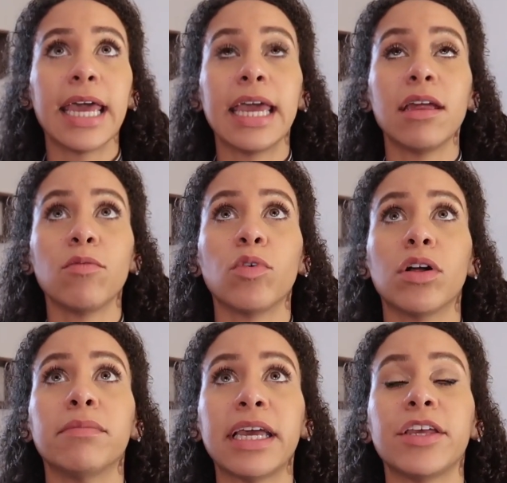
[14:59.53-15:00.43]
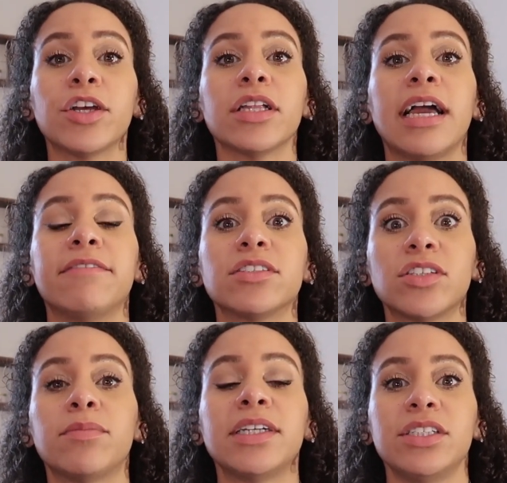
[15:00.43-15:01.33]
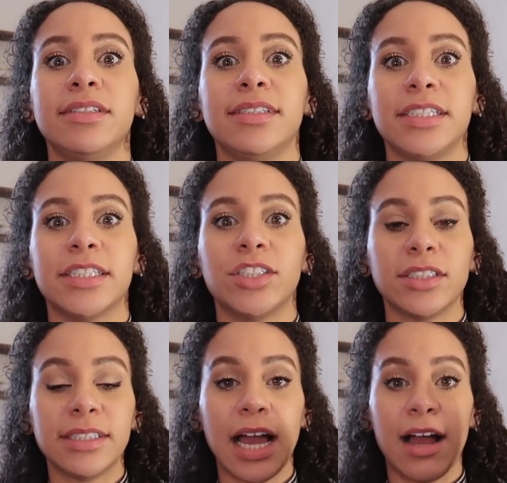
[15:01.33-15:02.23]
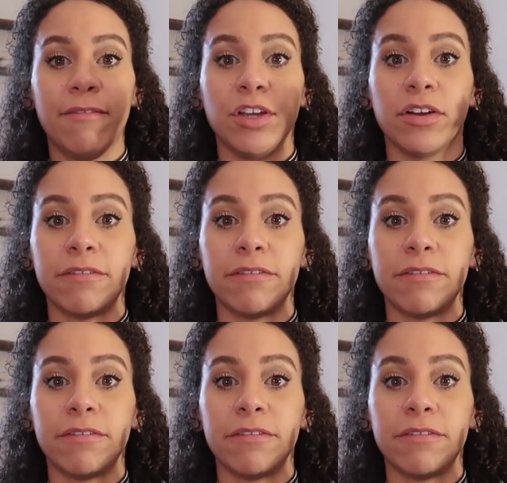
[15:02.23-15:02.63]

it will make your life so much easier just to have your